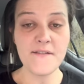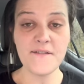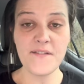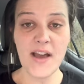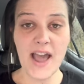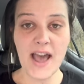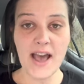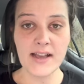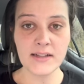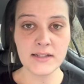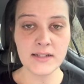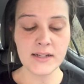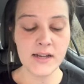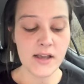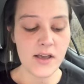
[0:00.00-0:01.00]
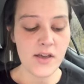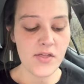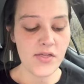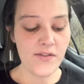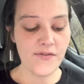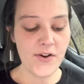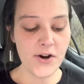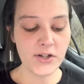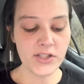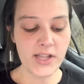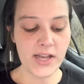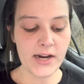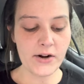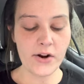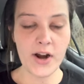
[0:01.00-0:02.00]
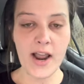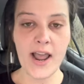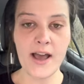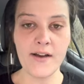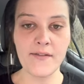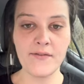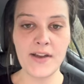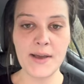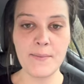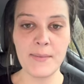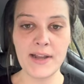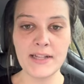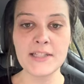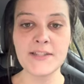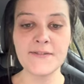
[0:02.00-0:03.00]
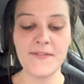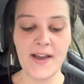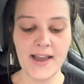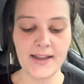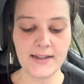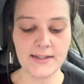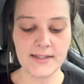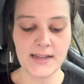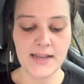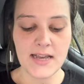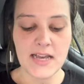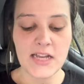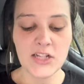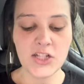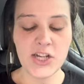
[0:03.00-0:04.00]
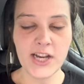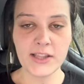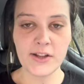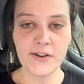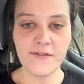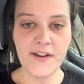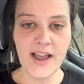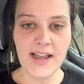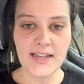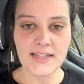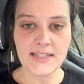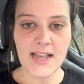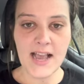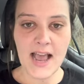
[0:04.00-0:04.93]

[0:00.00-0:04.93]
FAST, the first letter, F, it means face. Check their face.